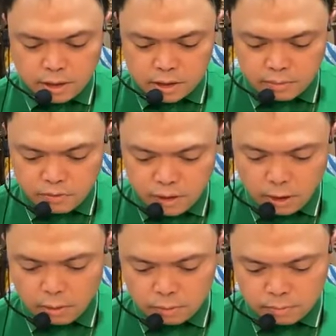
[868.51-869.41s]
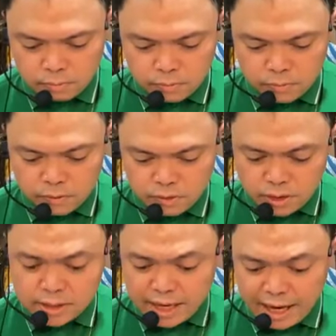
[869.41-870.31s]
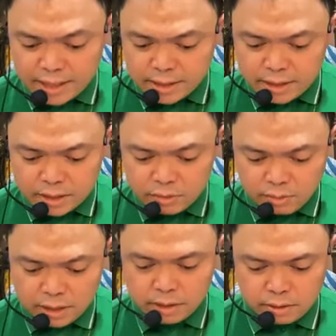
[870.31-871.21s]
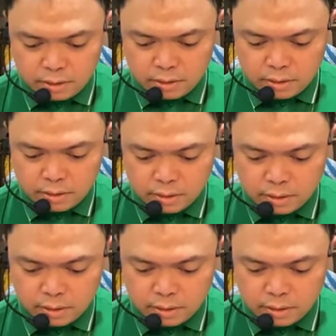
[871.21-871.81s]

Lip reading: because of you, just as it is written.